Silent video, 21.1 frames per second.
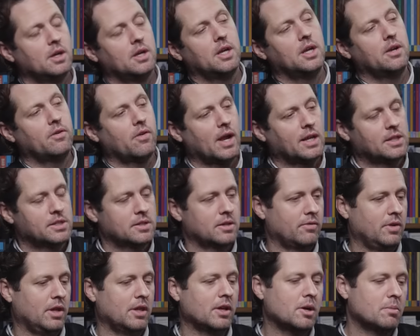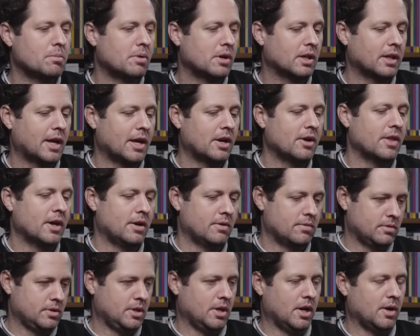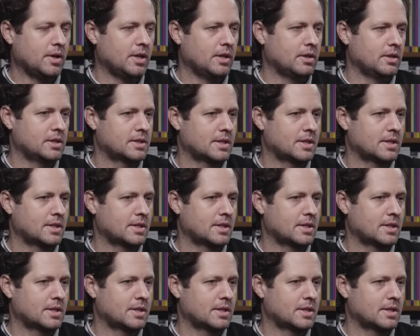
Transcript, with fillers: He writes a really good book later that, you know, he, he